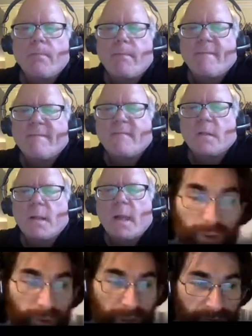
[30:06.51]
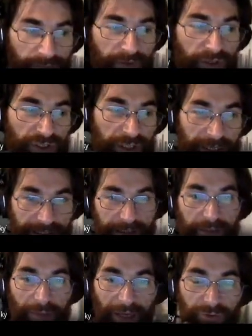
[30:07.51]
So maybe you want to finish
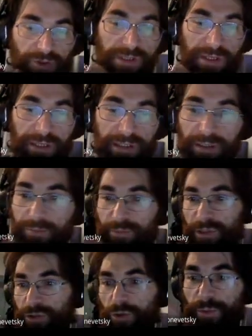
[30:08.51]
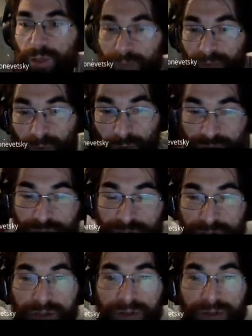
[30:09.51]
the macro slide, and then we can open up for questions.